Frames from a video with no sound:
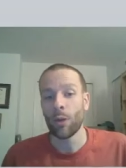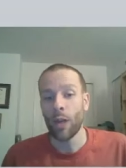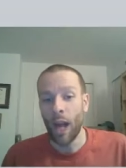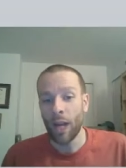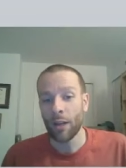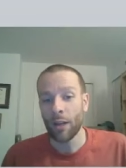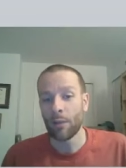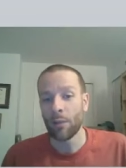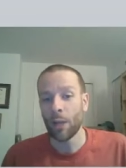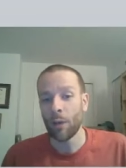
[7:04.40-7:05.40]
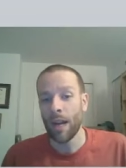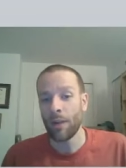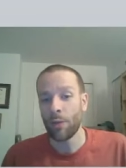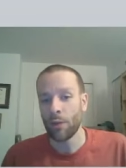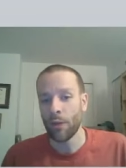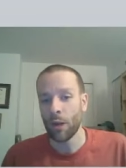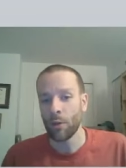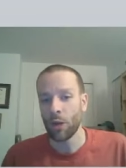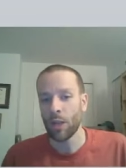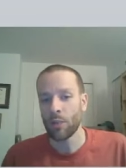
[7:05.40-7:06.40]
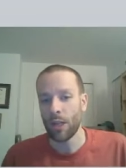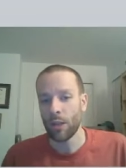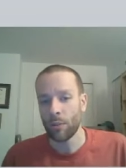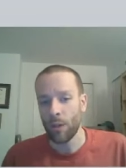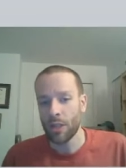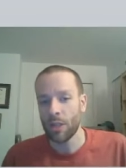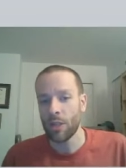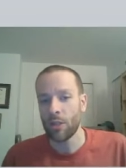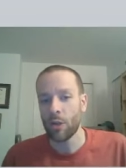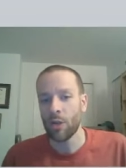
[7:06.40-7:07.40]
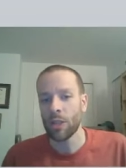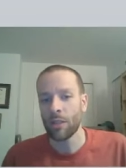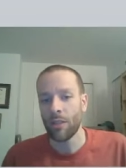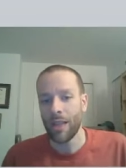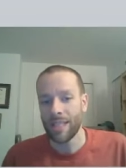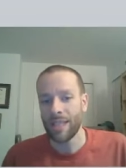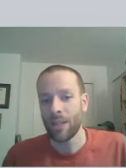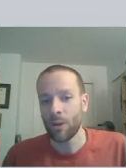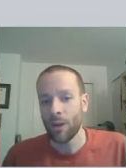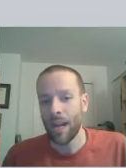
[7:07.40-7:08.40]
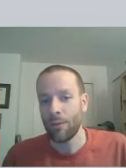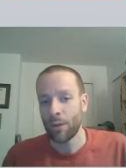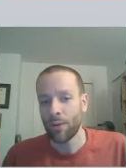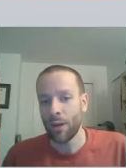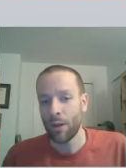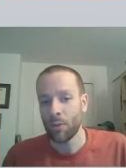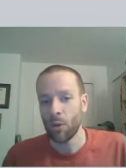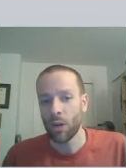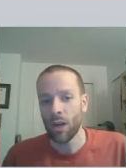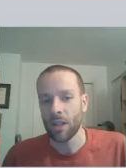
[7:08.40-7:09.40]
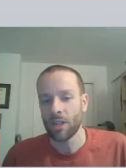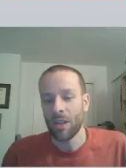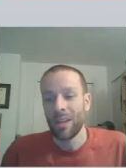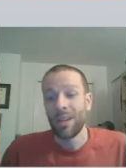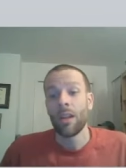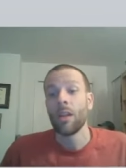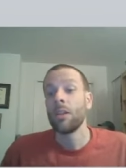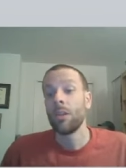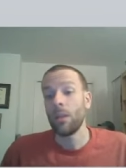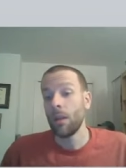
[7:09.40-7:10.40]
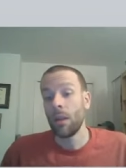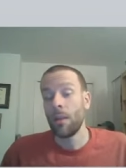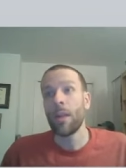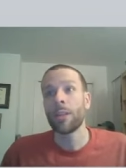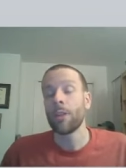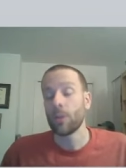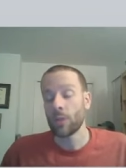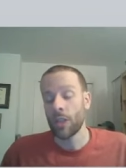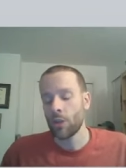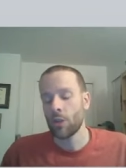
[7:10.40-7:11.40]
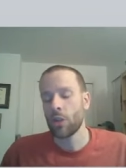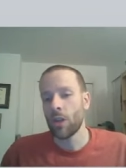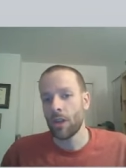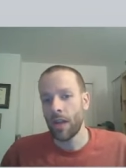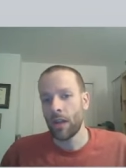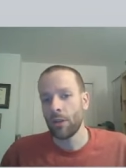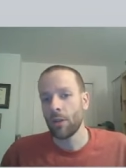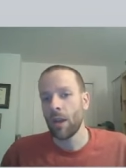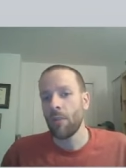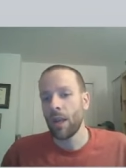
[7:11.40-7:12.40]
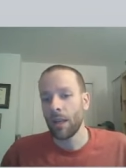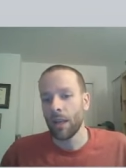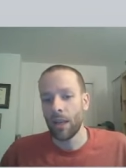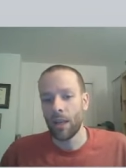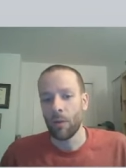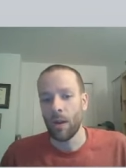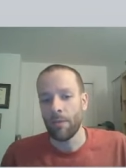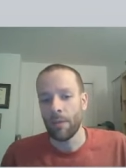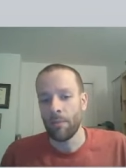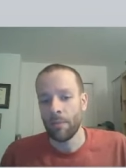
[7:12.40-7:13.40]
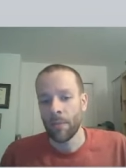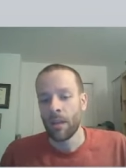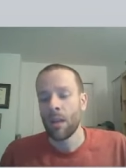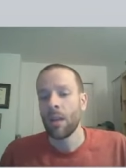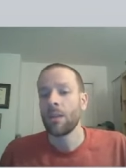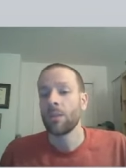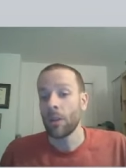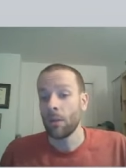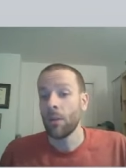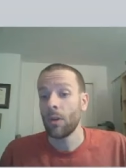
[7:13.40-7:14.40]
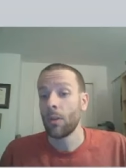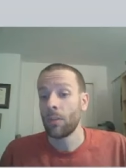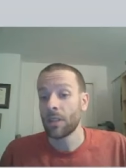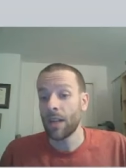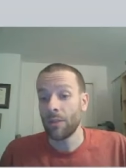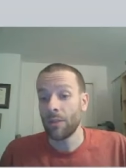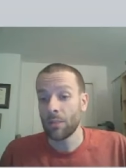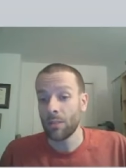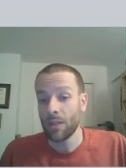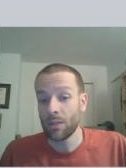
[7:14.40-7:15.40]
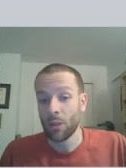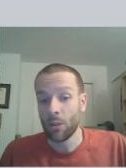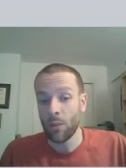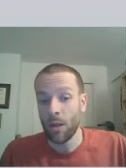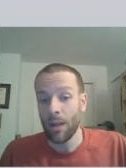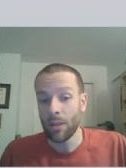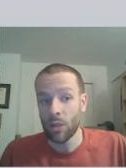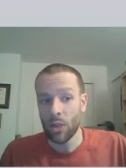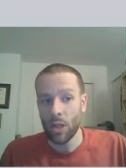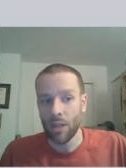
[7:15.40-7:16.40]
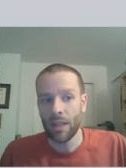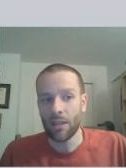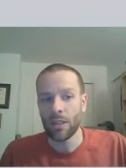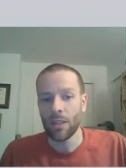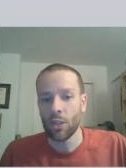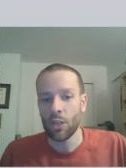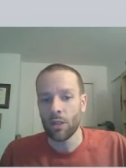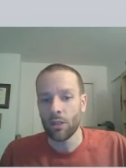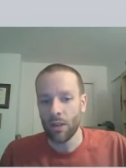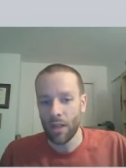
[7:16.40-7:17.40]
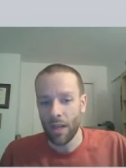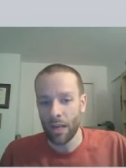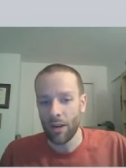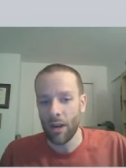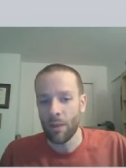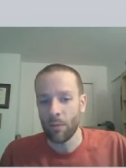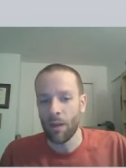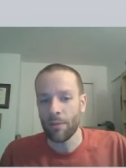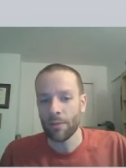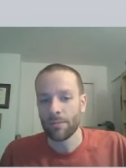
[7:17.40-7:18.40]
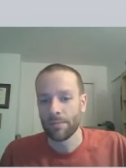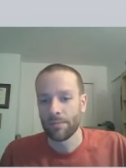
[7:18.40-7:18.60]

not covering your average variable cost, meaning the price that you charge is less than your average variable cost, it makes no sense. Shut down, you're not making any profit. So I hope this kind of explains a little bit about the shutdown decision and economic profit.